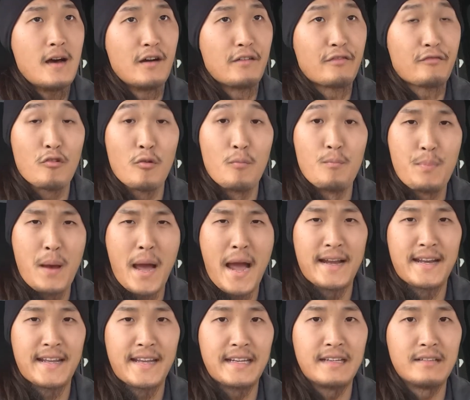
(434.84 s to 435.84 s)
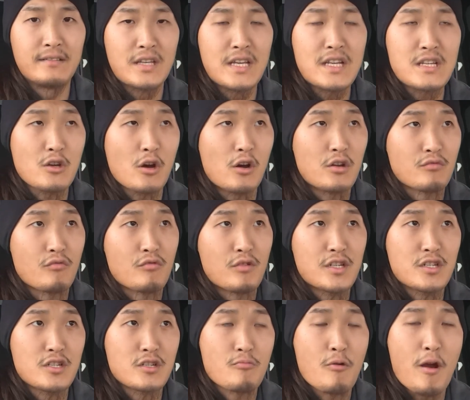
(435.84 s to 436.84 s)
from banning these kinds of
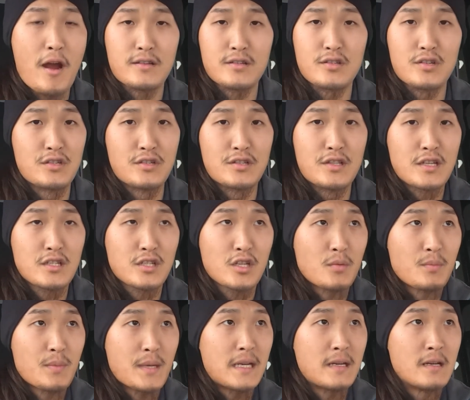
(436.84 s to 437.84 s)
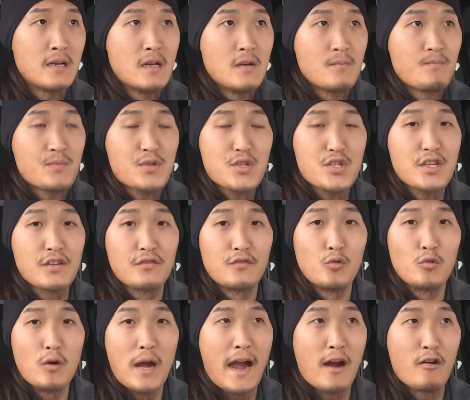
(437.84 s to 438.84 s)
religious practices. There's going to be
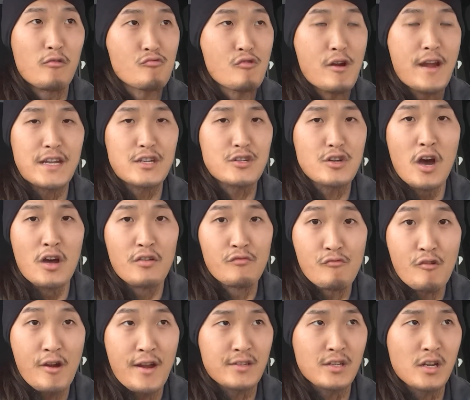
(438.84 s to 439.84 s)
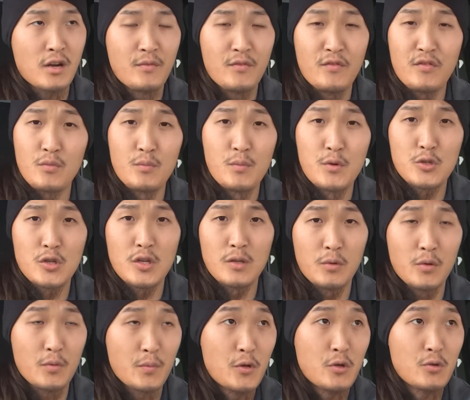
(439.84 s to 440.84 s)
civil outrage, unrest coming from the Muslim
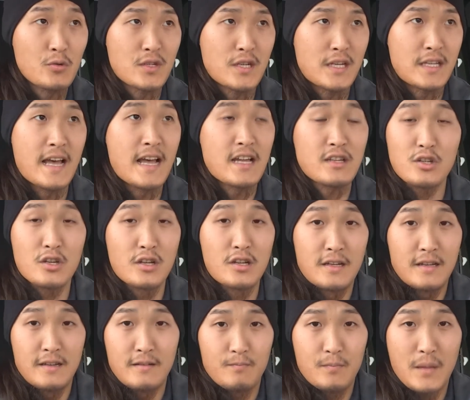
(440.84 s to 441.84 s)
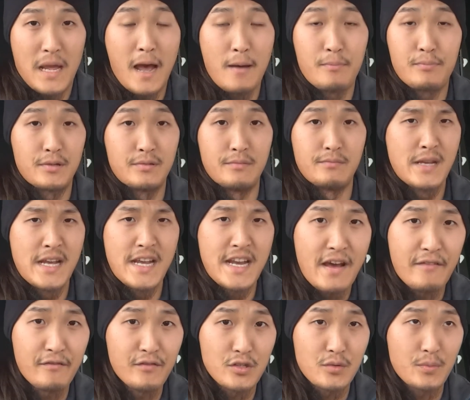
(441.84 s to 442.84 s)
community. That's going to happen
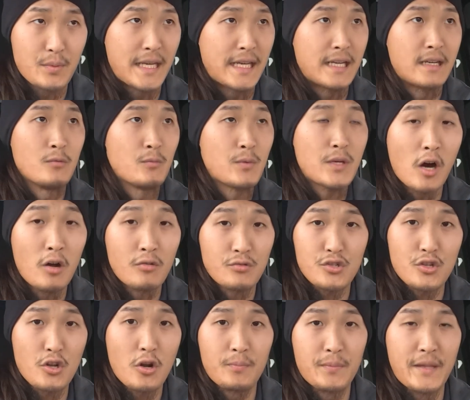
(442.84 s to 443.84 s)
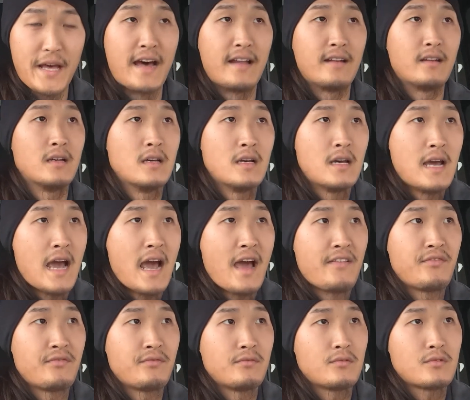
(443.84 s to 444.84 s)
inevitably. We can't stop that.
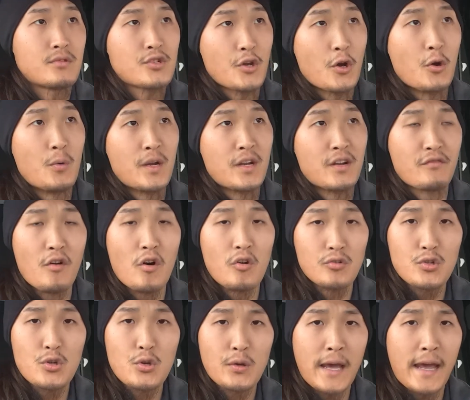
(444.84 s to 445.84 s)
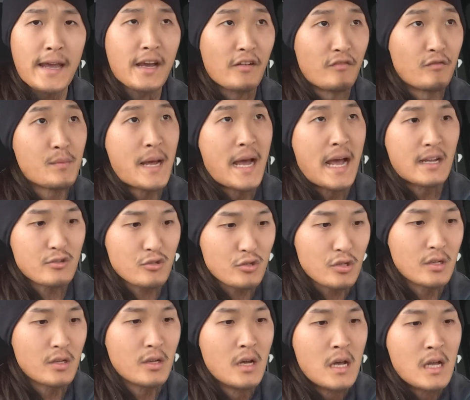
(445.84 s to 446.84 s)
And so an advanced UK government has
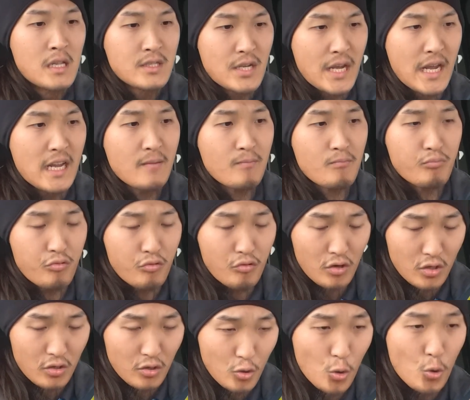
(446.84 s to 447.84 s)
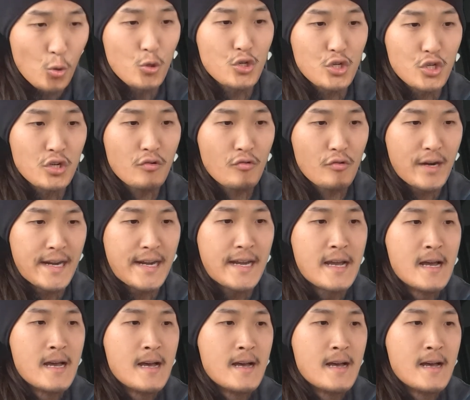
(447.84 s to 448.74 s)
to take precautionary